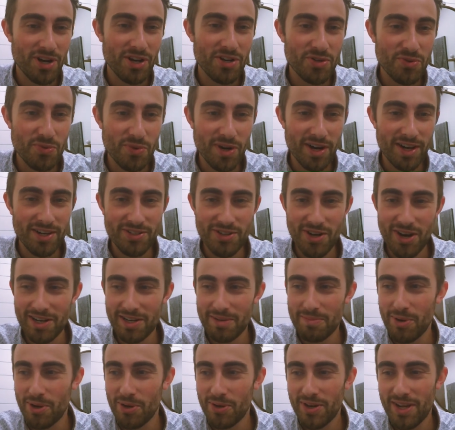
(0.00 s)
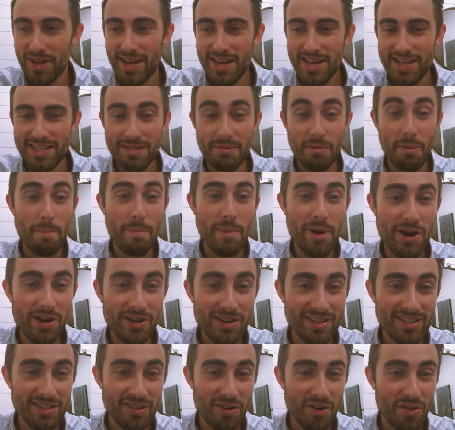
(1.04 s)
I do want to talk about some
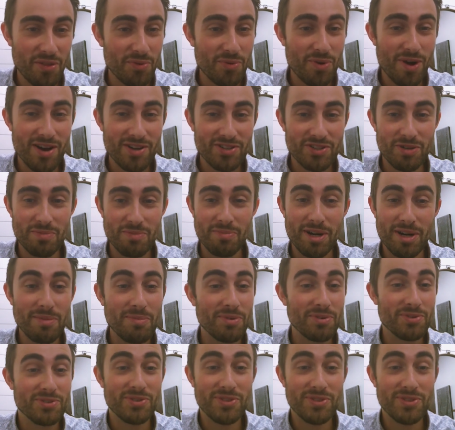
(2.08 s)
Americans that are on the roster bubble.